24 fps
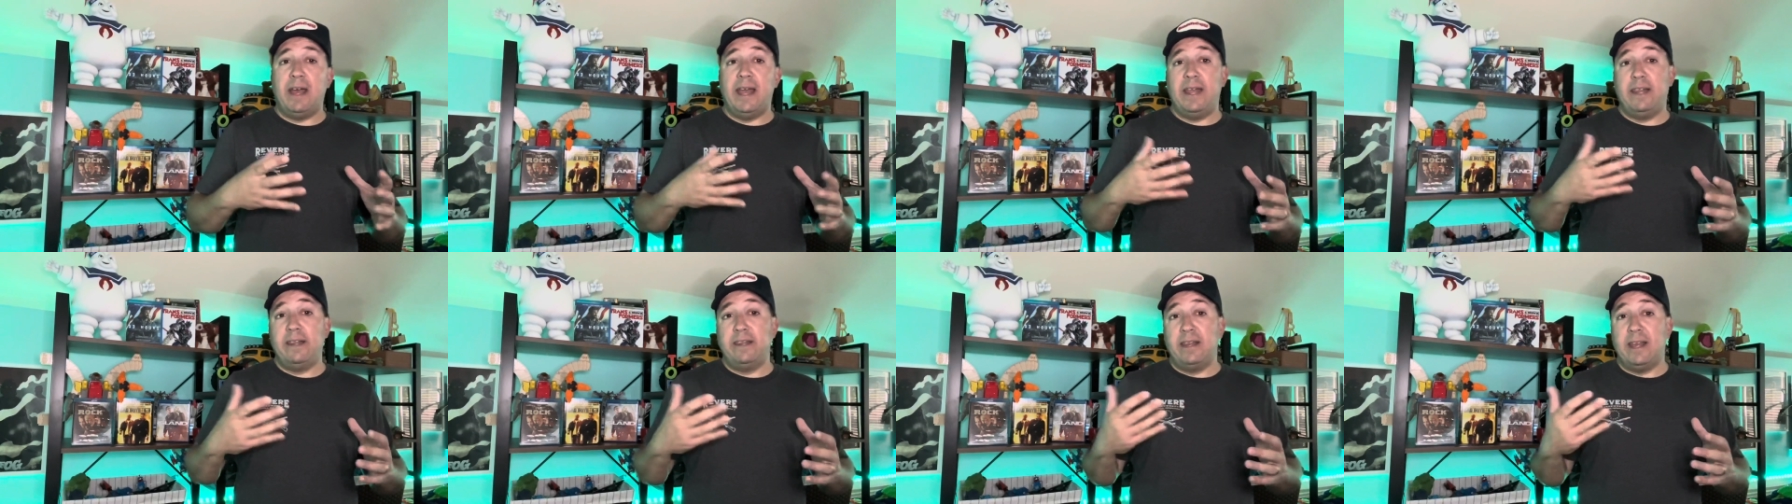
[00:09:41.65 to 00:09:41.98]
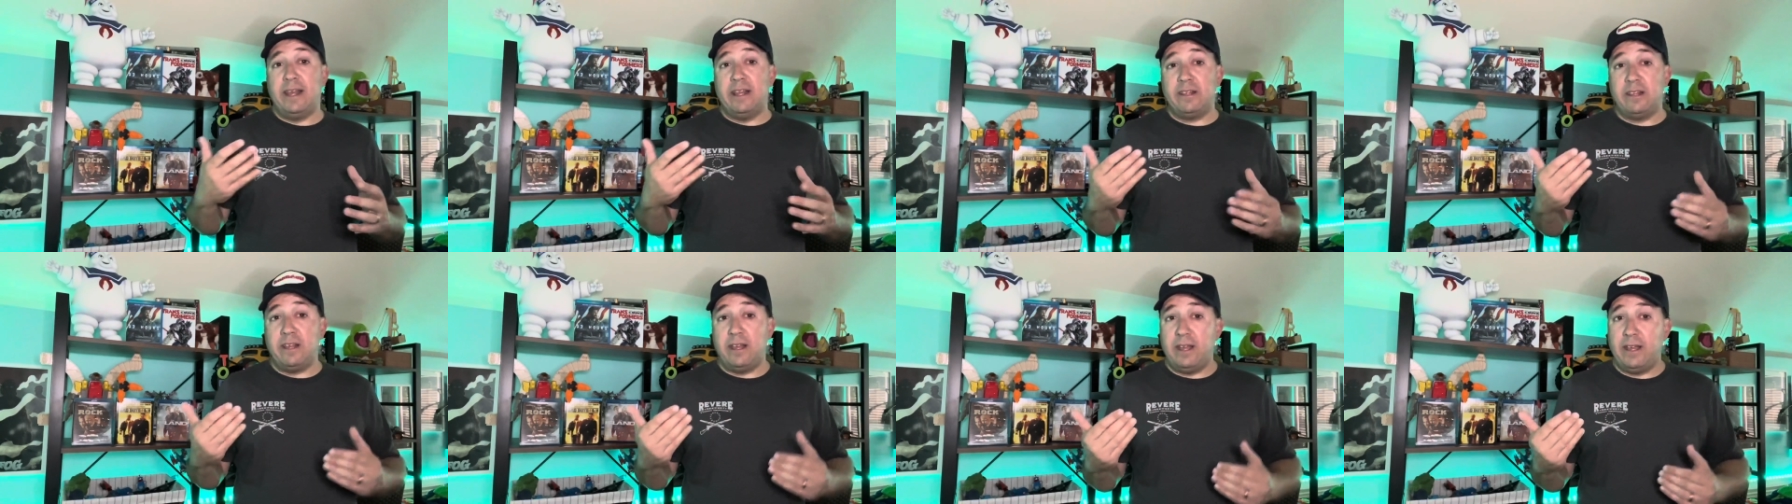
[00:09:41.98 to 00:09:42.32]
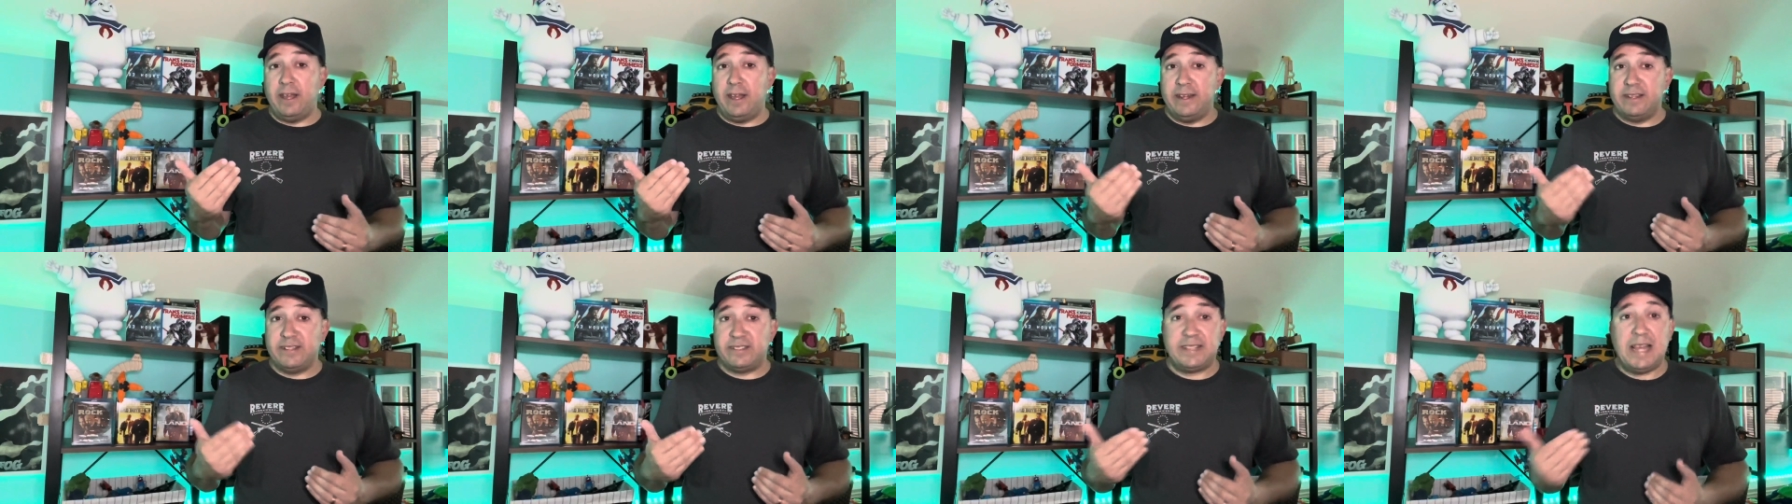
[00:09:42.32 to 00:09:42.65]
and it
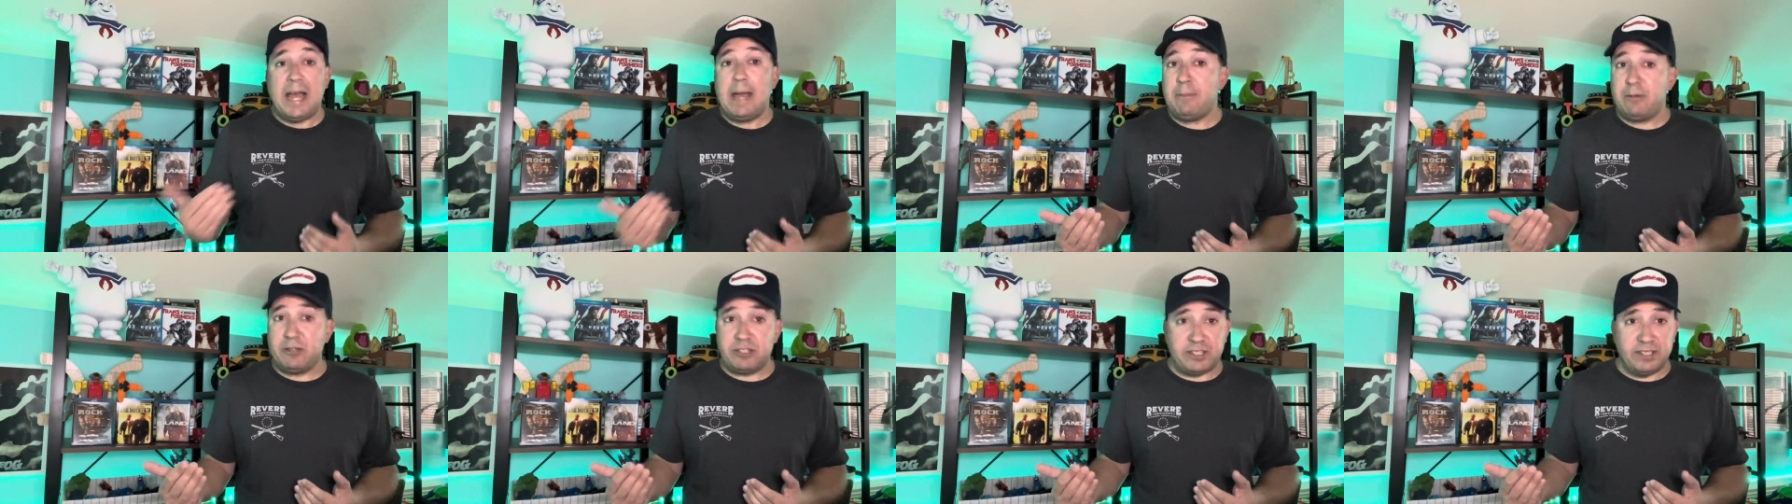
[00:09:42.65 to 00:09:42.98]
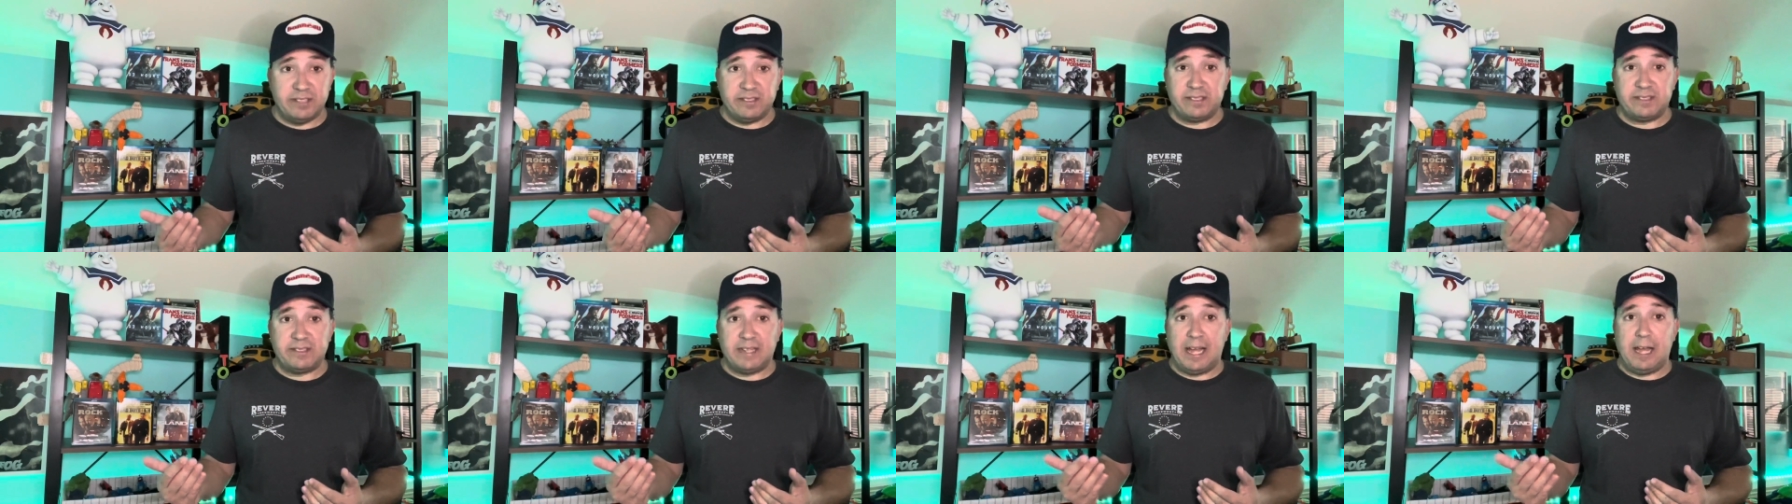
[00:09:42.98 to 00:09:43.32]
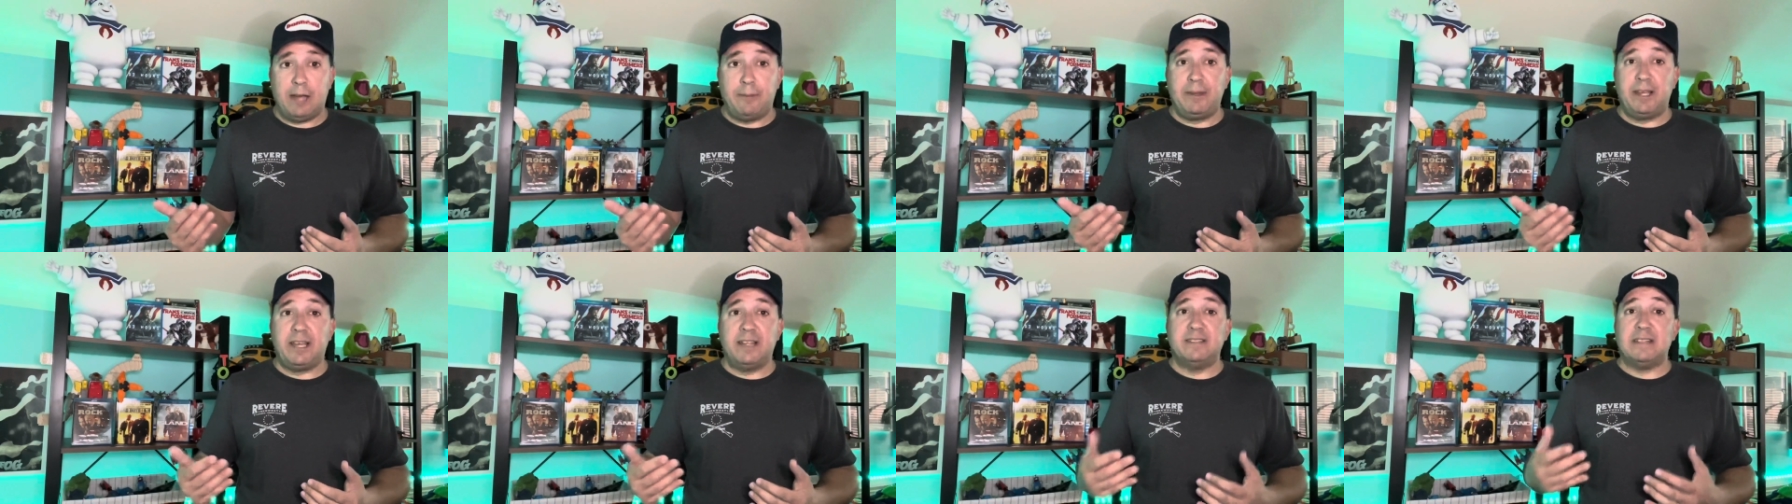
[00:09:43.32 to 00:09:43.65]
established his style,
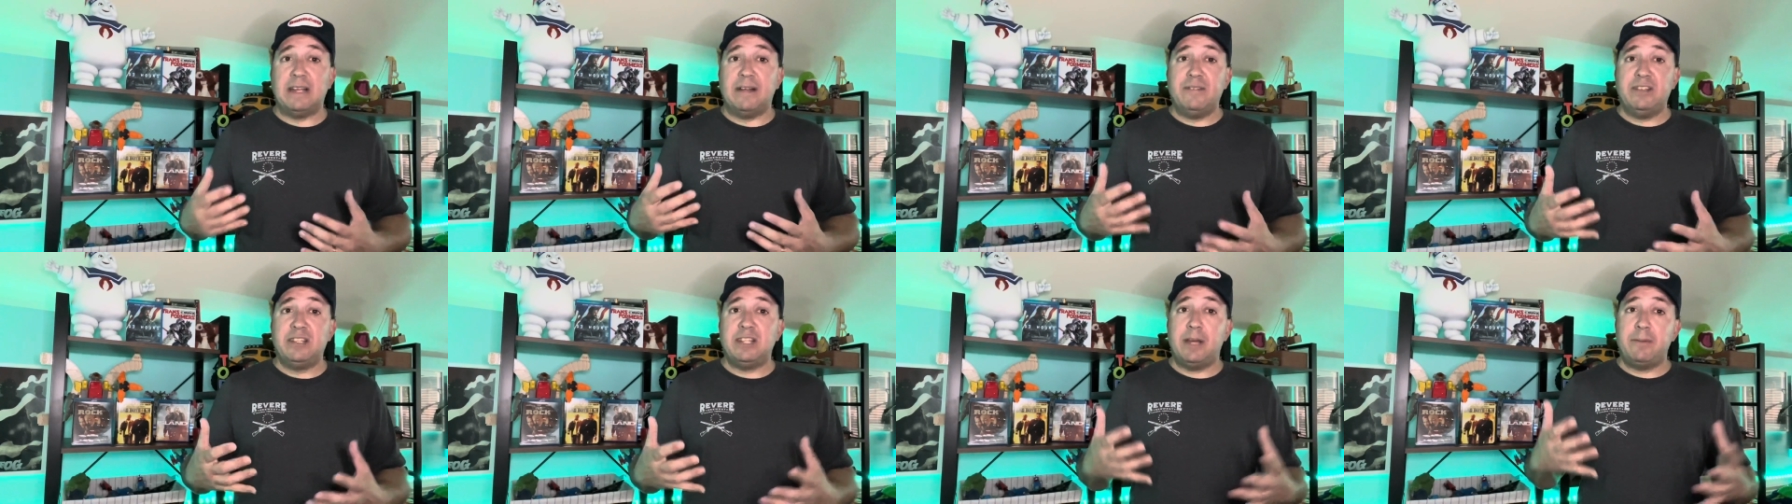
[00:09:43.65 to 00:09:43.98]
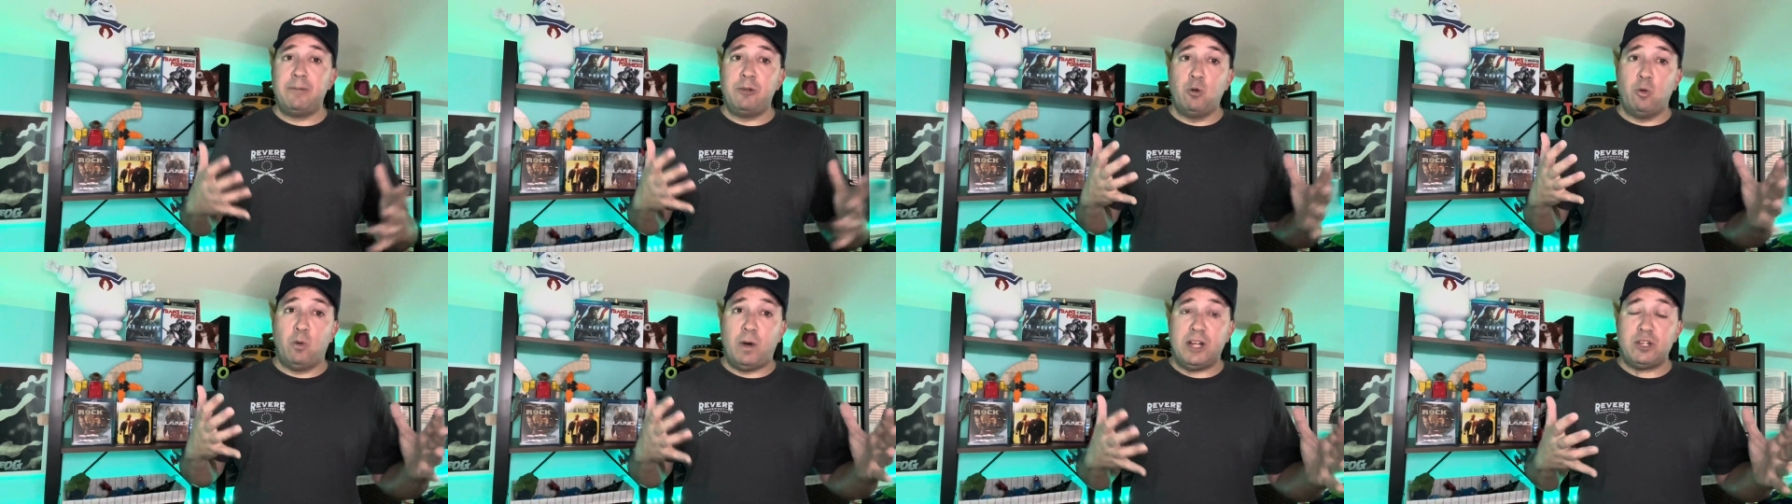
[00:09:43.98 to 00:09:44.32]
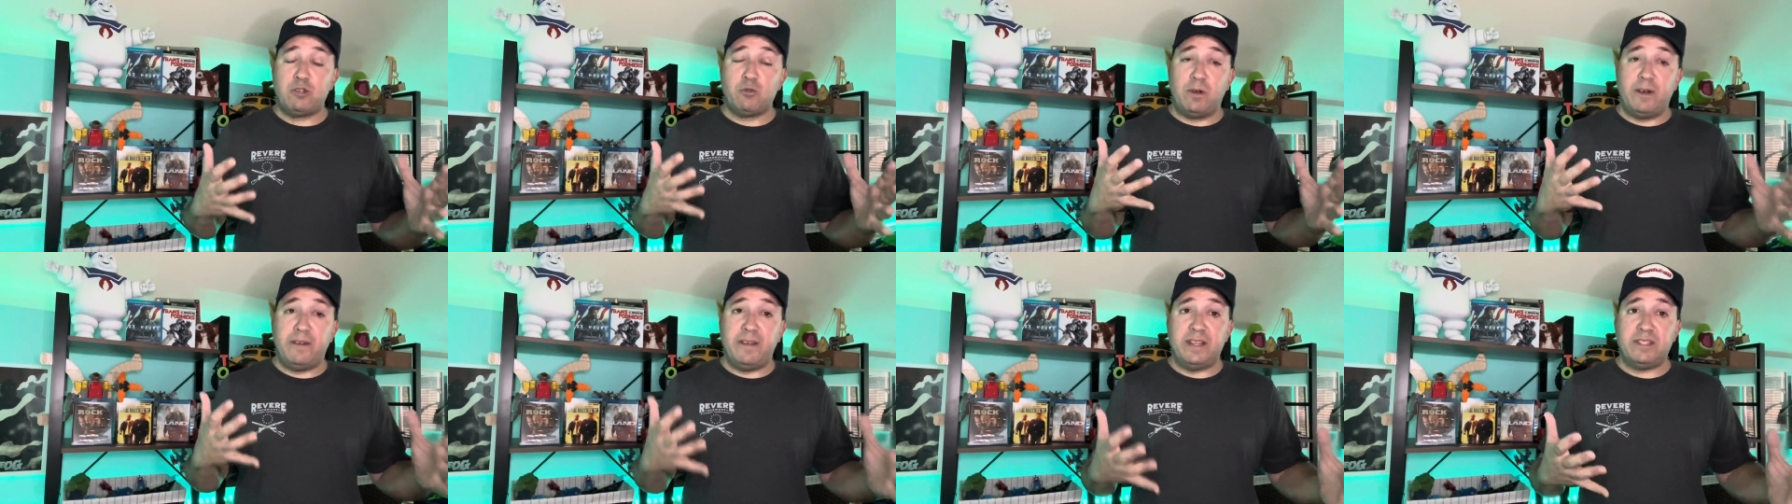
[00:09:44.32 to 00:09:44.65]
because every time you
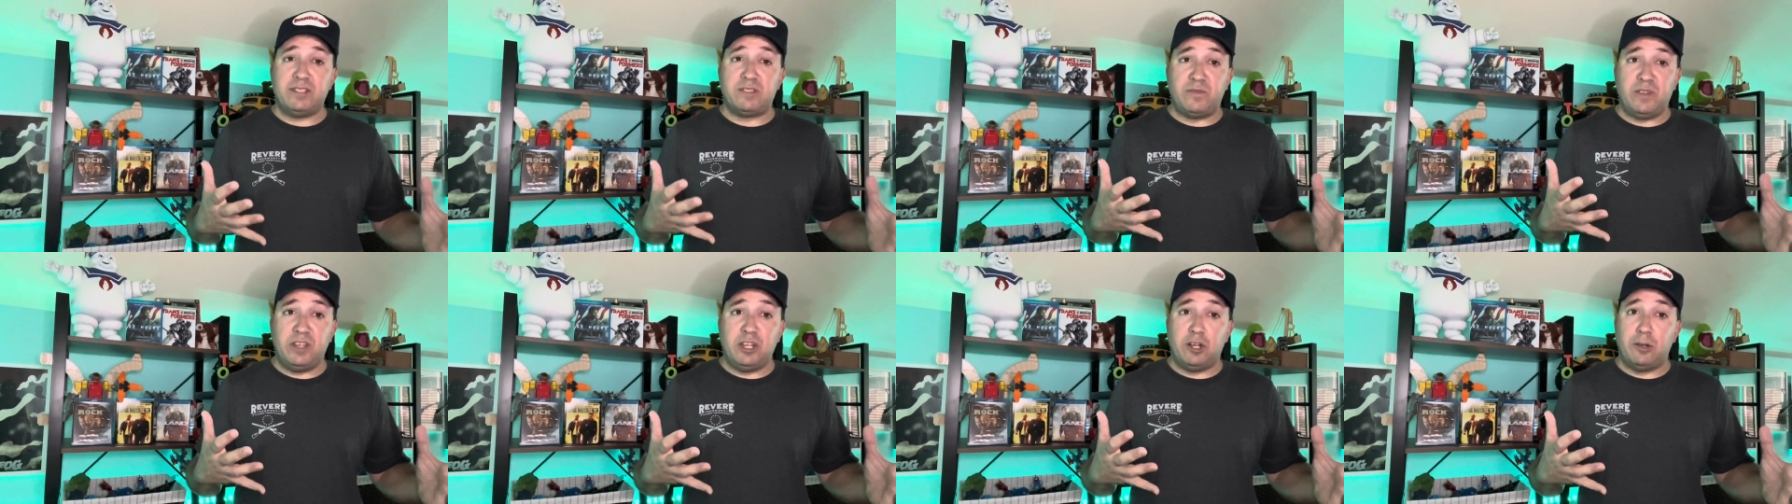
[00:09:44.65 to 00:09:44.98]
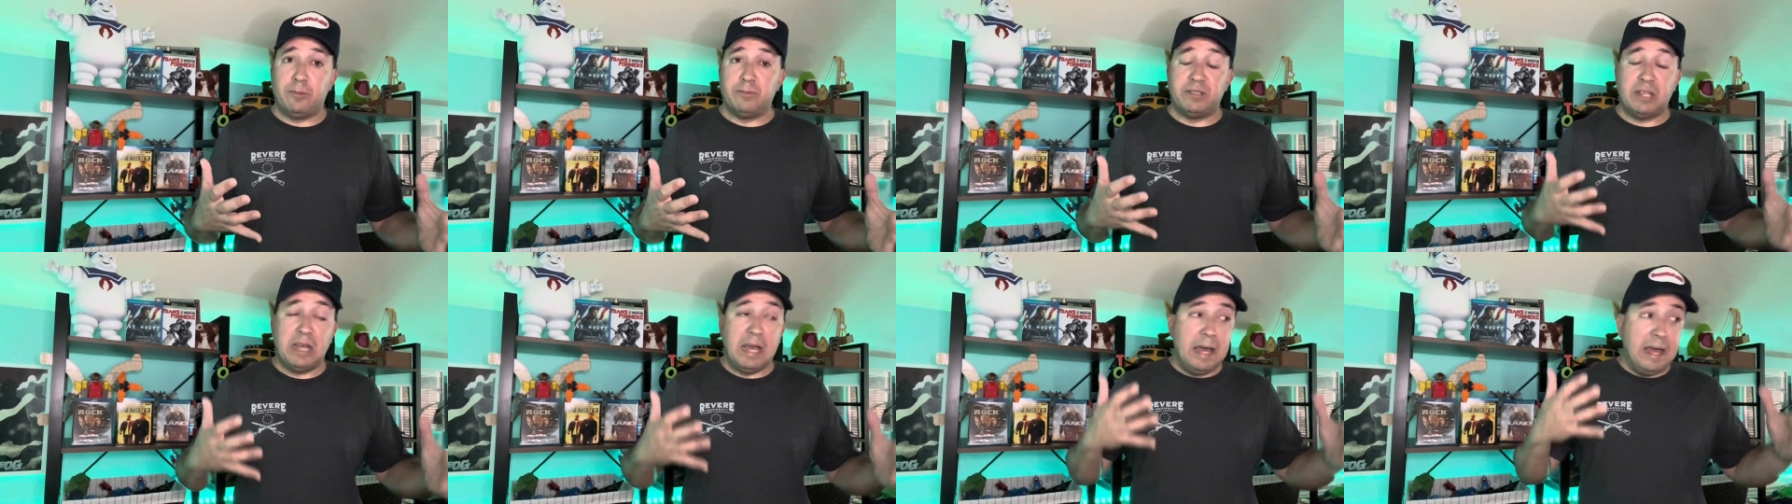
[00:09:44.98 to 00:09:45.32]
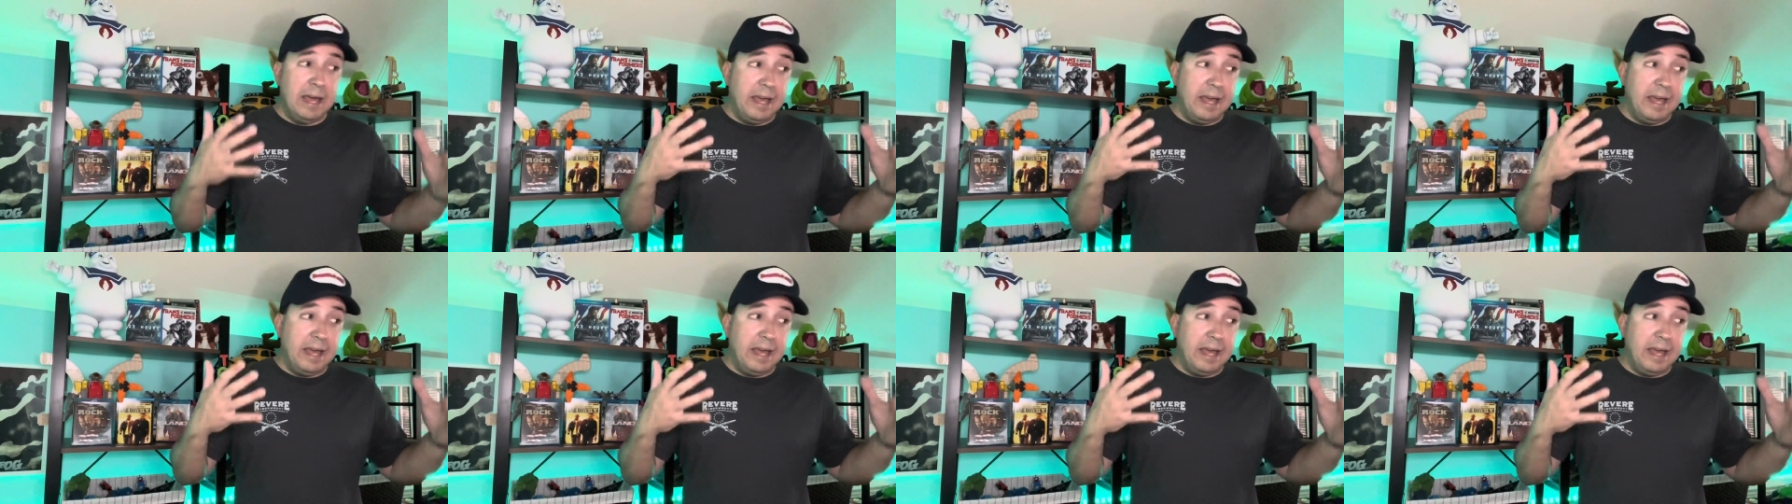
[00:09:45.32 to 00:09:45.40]
watch one of his films,